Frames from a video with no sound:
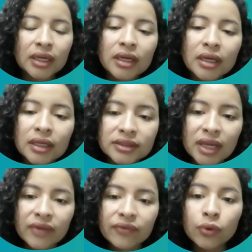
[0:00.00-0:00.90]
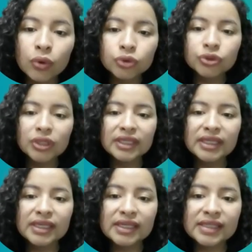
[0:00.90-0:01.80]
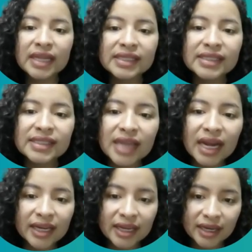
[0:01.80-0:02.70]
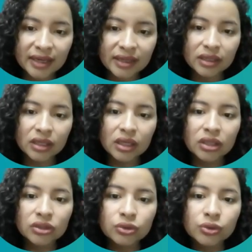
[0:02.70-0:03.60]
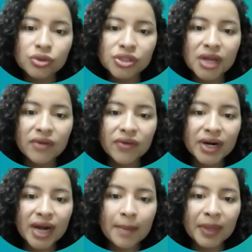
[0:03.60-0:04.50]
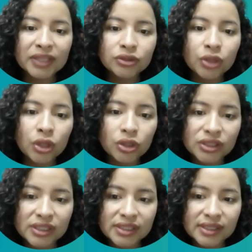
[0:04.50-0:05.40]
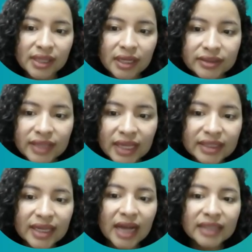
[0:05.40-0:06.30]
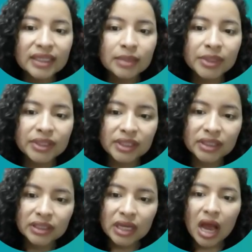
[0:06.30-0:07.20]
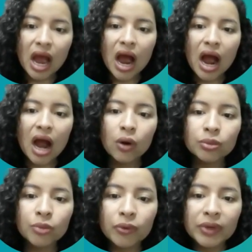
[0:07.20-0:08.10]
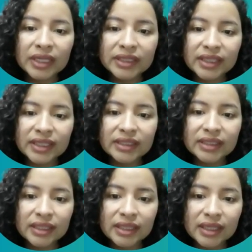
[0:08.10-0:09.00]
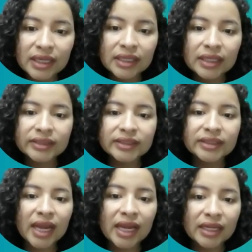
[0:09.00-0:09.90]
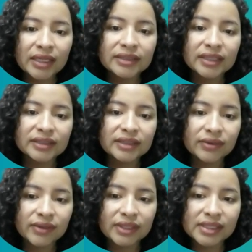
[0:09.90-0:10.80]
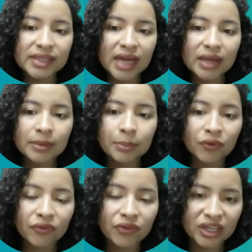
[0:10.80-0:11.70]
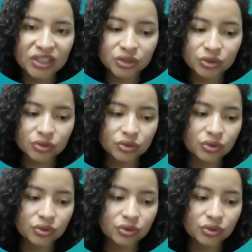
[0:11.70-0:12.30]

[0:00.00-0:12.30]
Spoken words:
The foot is subject to several pathologies that can limit our mobility in daily activities and professions.